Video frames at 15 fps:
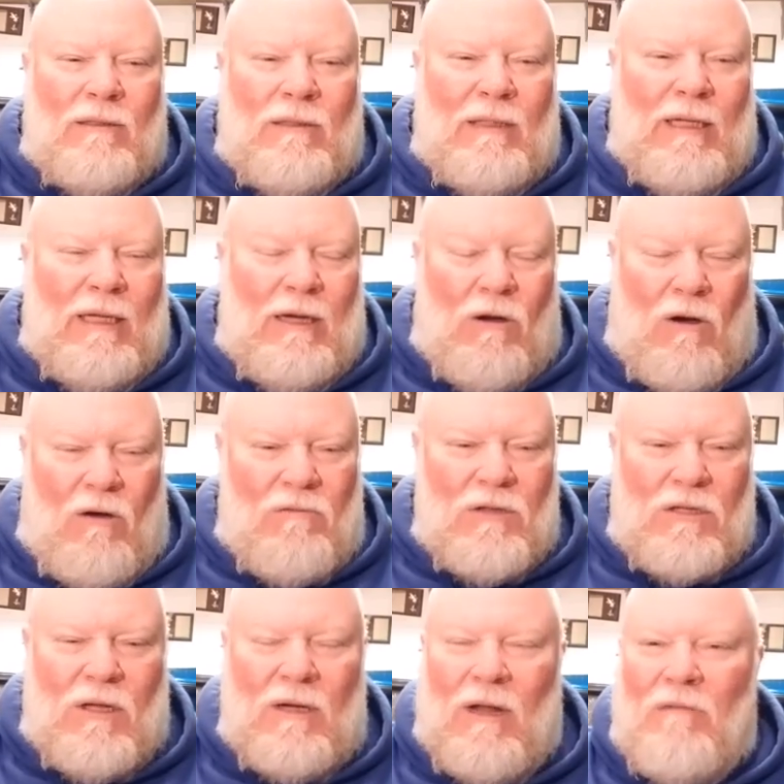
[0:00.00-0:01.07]
you know, all of a
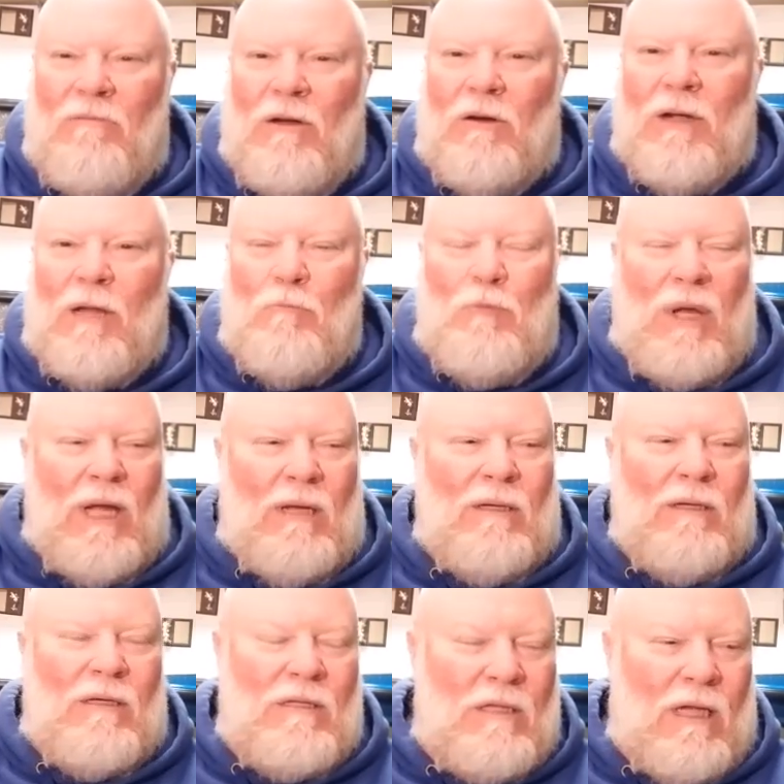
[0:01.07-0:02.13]
sudden I feel it get bit
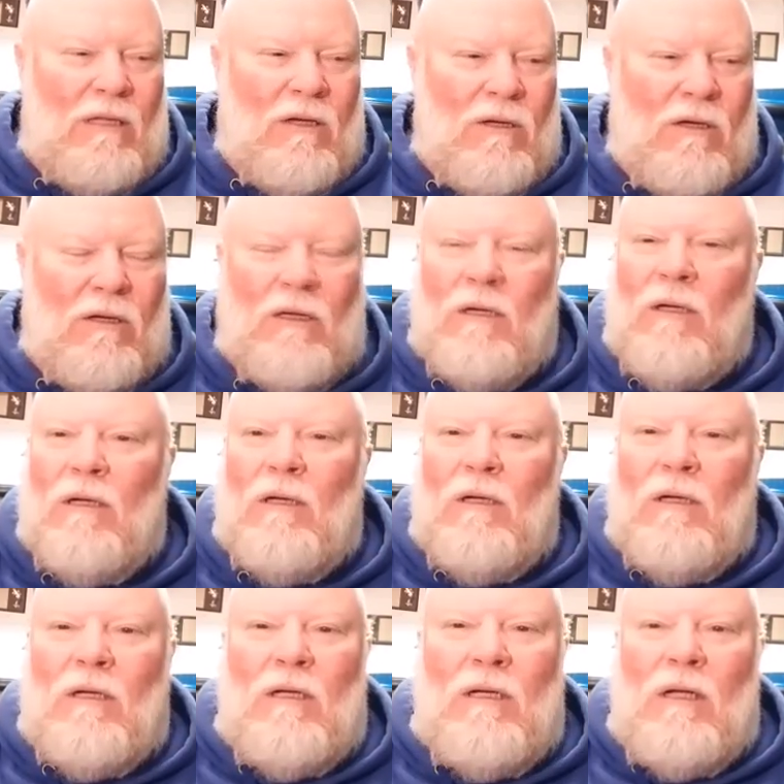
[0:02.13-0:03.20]
and set the hook,
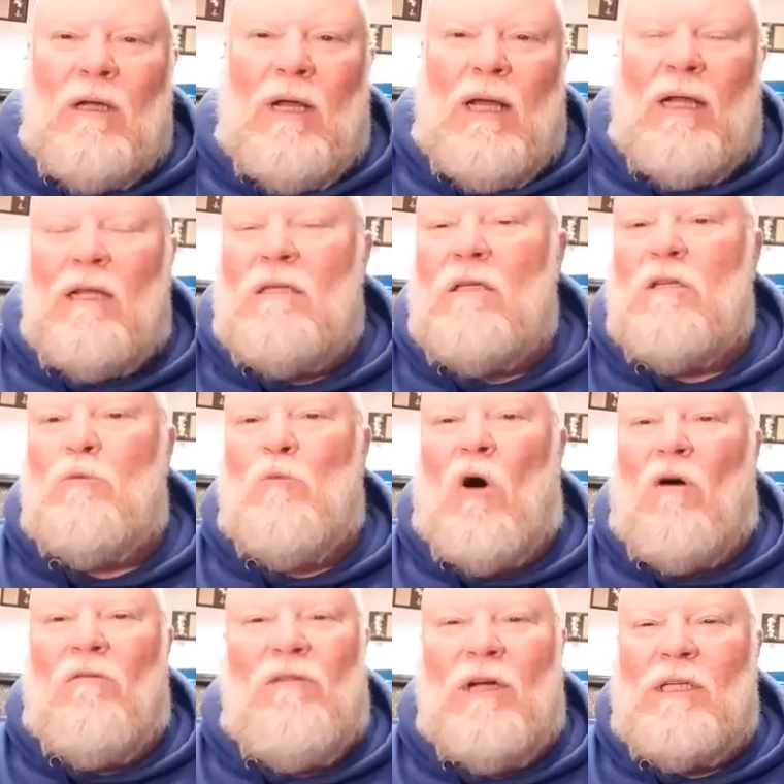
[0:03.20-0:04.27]
and it's a
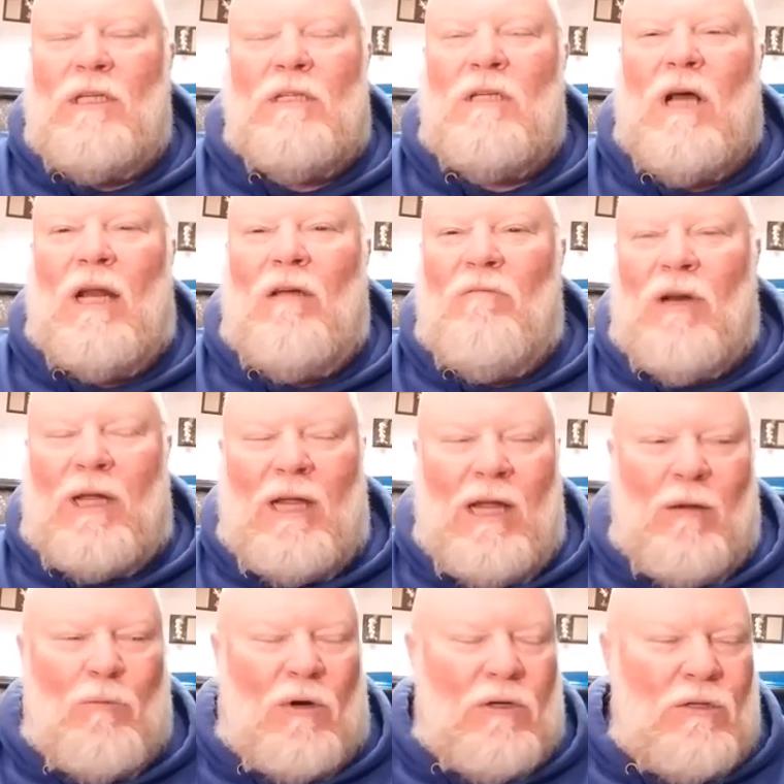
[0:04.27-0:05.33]
small fish. It's not even a
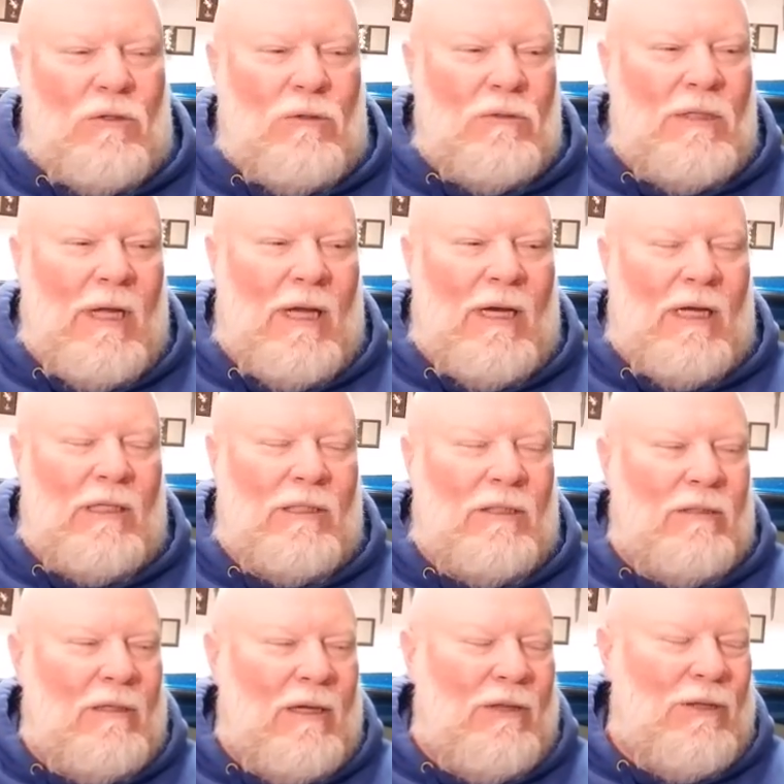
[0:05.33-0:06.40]
keeper. It's a little 10
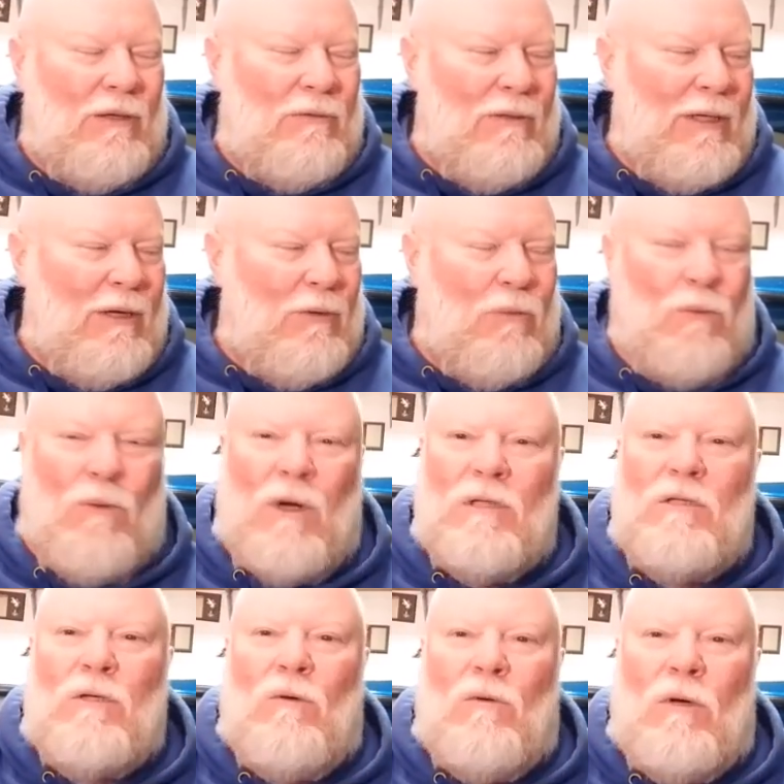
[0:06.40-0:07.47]
incher. And I thought, well,
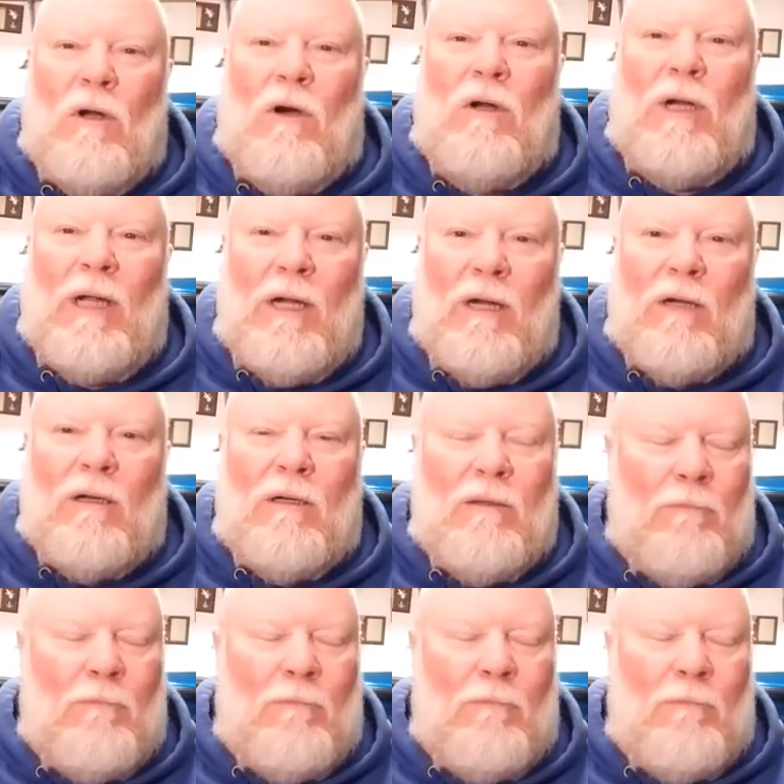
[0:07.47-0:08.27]
what's going on here?